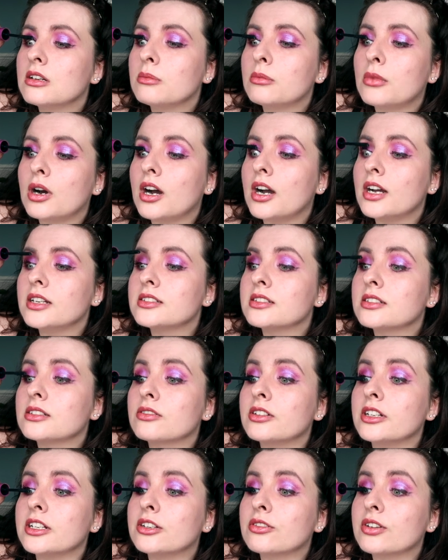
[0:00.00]
My eyes look
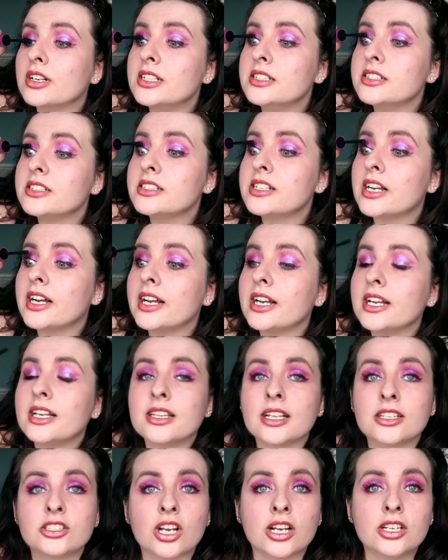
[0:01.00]
really green today.
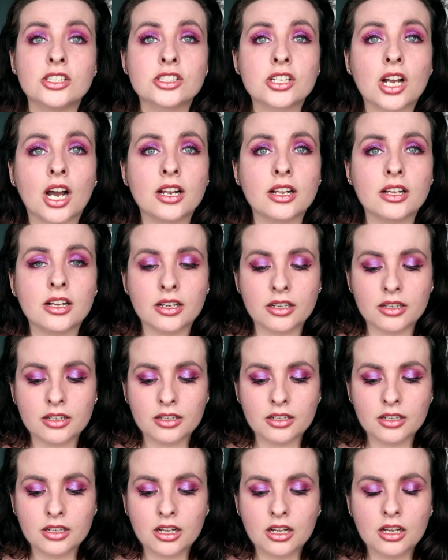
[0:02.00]
They change colour.
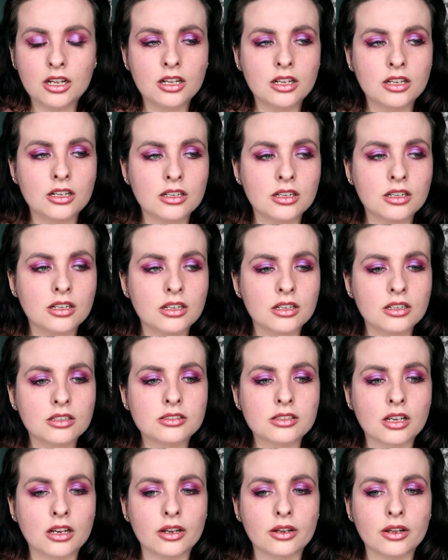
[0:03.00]

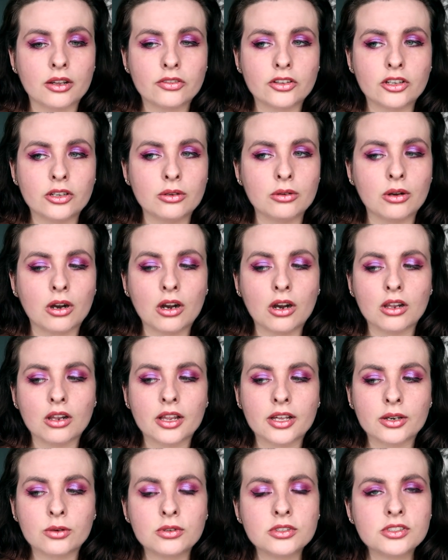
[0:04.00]
So if you
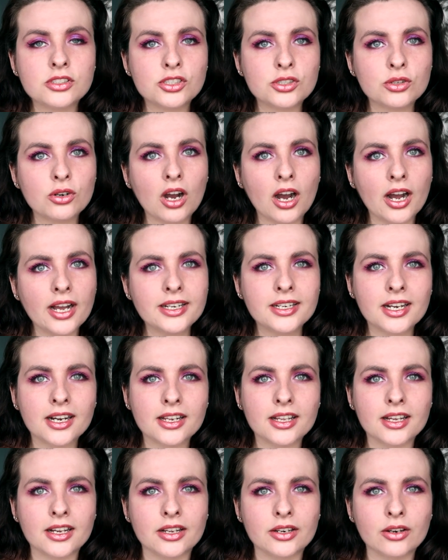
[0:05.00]
like, what's your eye
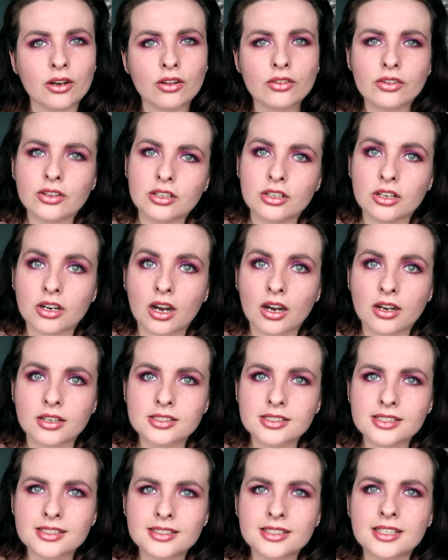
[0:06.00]
colour? Not that you'd
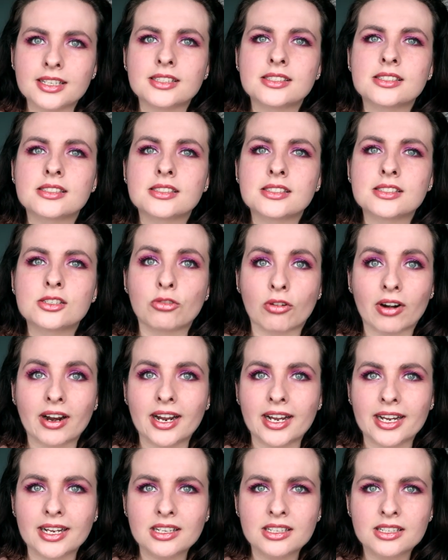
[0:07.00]
ask. It's
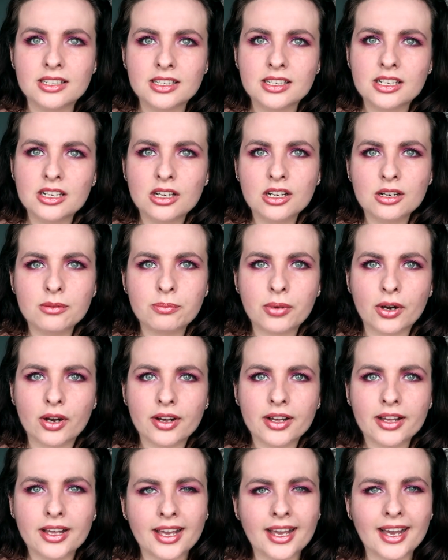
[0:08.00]
grey,
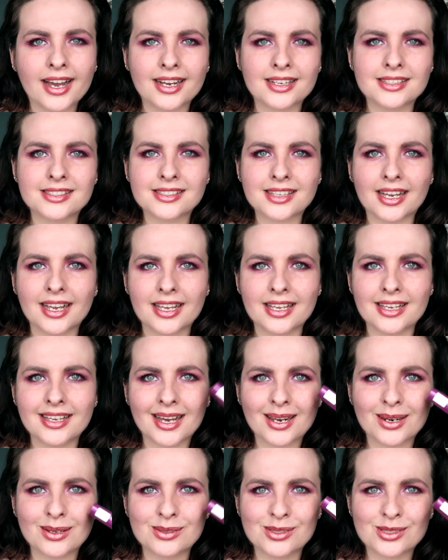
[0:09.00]
but it has a
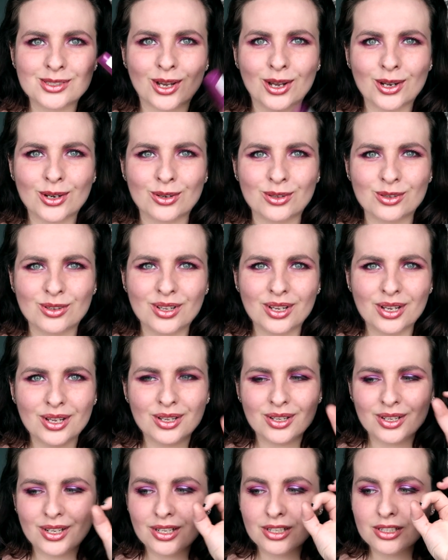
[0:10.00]
yellow circle,
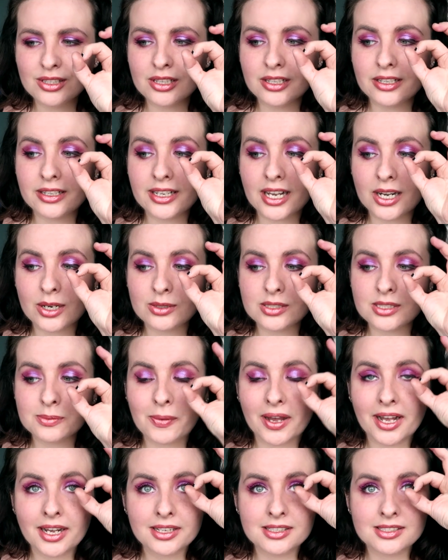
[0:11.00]
the yellow
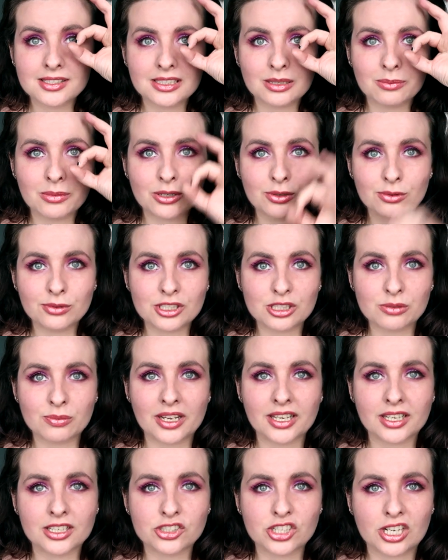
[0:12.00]
specks in the middle, which
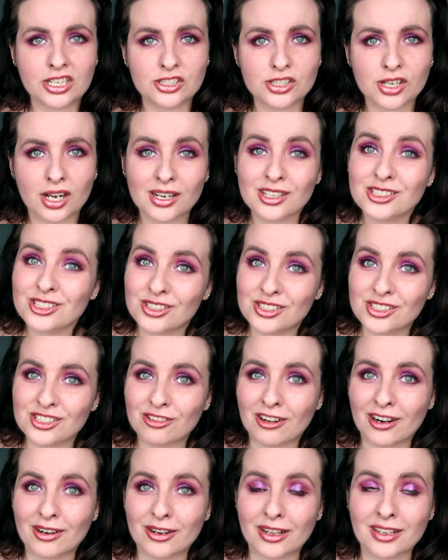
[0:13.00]
make it change colour to the
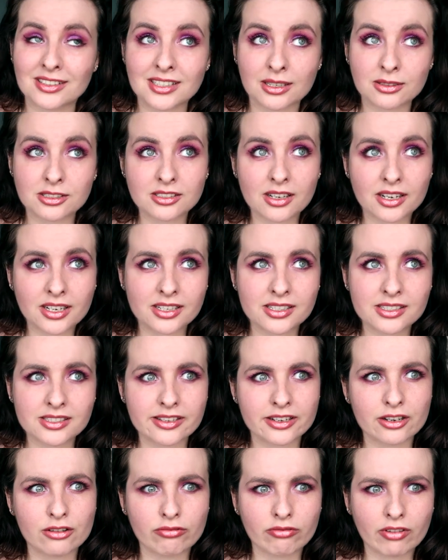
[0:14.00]
surroundings. Outside it is
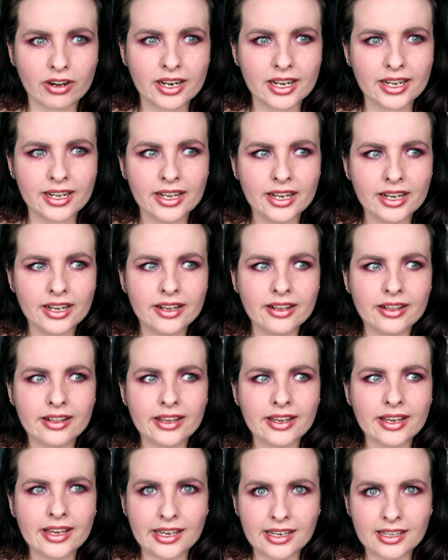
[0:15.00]
a grey
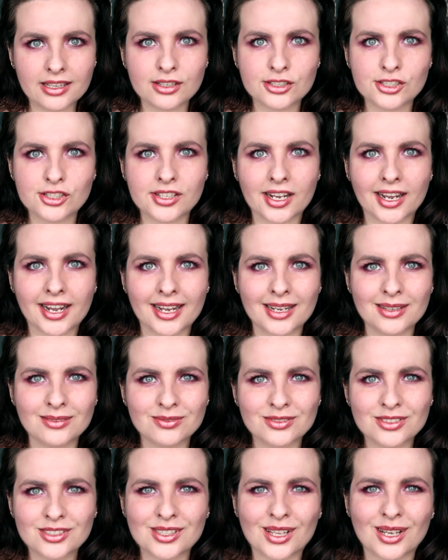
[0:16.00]
English day,
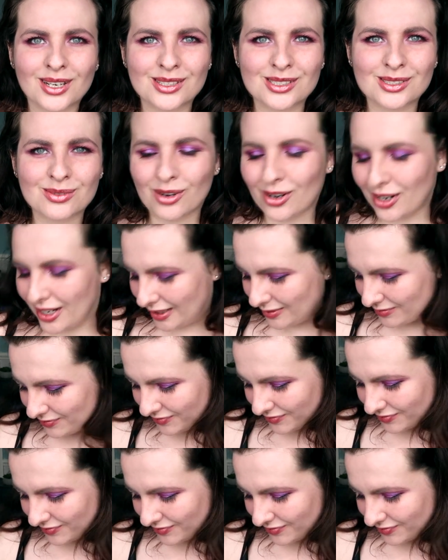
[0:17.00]
so that is why